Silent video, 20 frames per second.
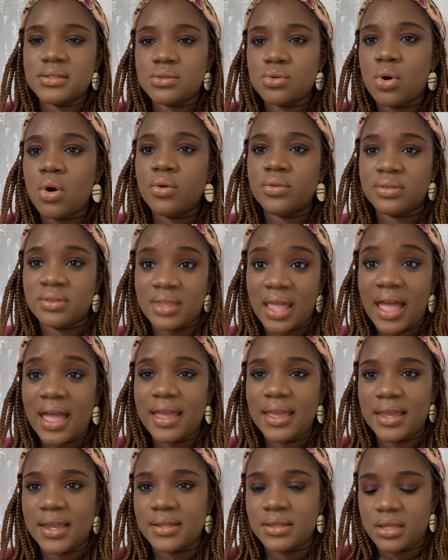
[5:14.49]
So on
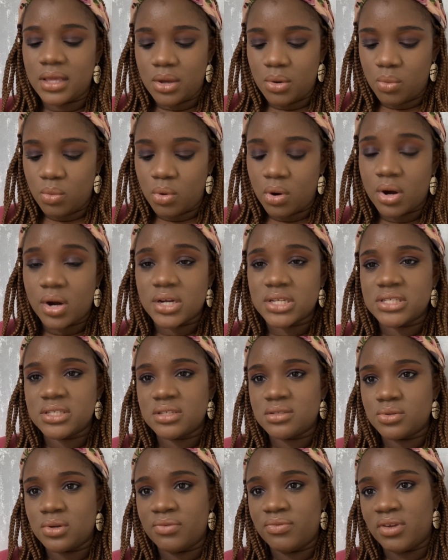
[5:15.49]
that end it
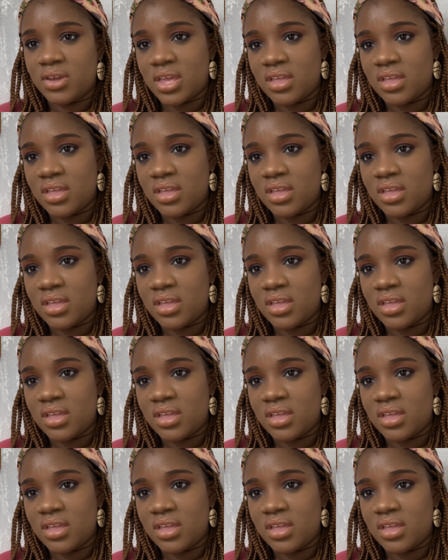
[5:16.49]
works. So if you